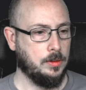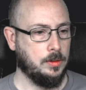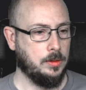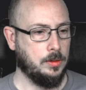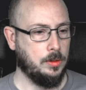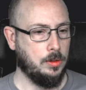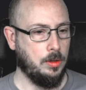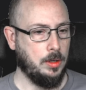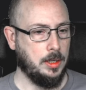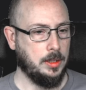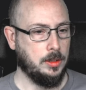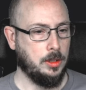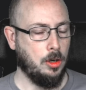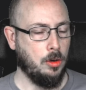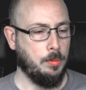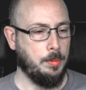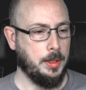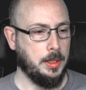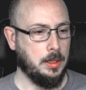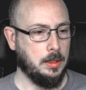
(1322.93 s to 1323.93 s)
So let's
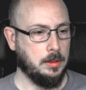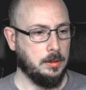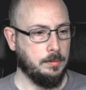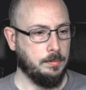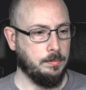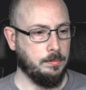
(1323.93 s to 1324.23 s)
go build.